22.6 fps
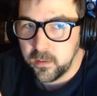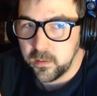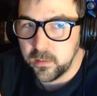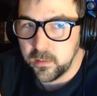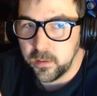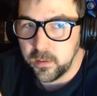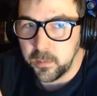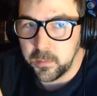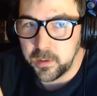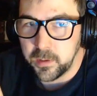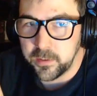
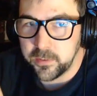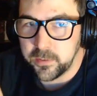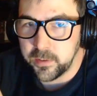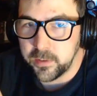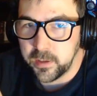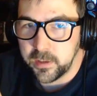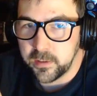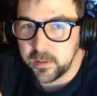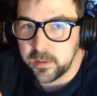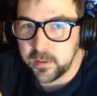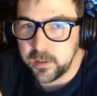Now, I'm not
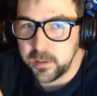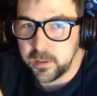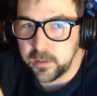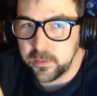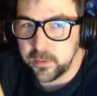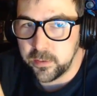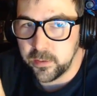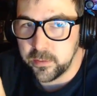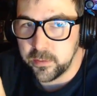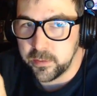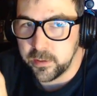saying that he
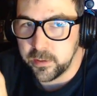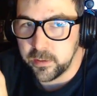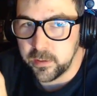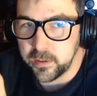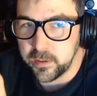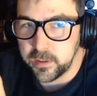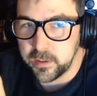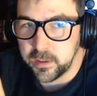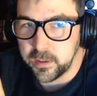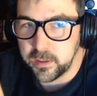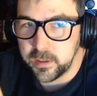turns into,
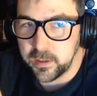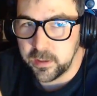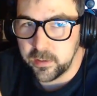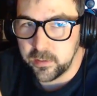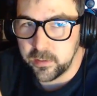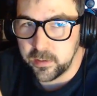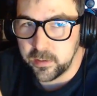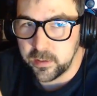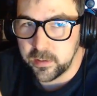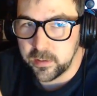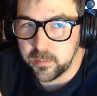like, a
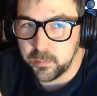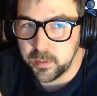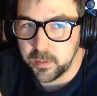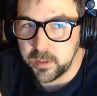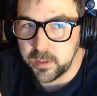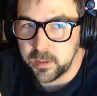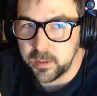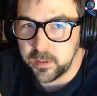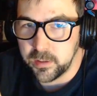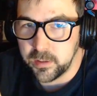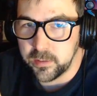killer, but
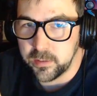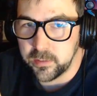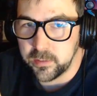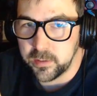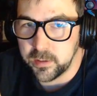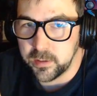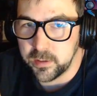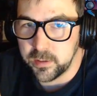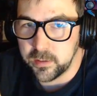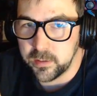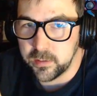he does
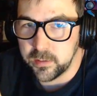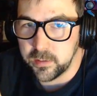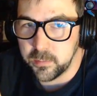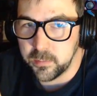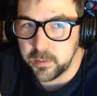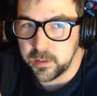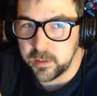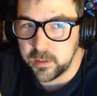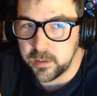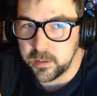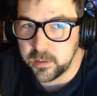get, I
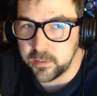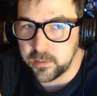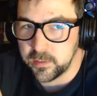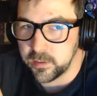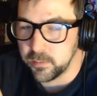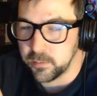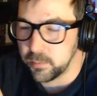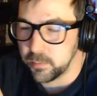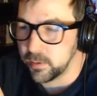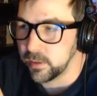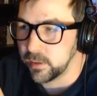mean, he does
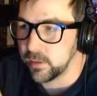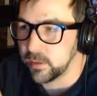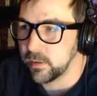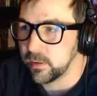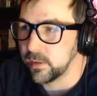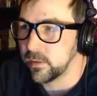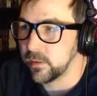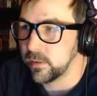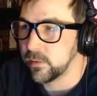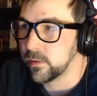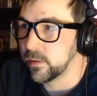get pretty
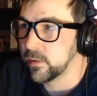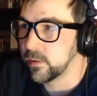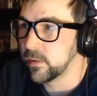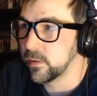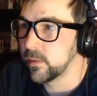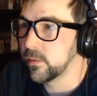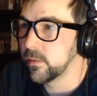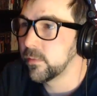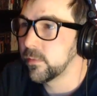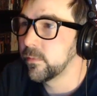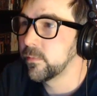crazy,
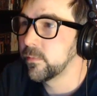though.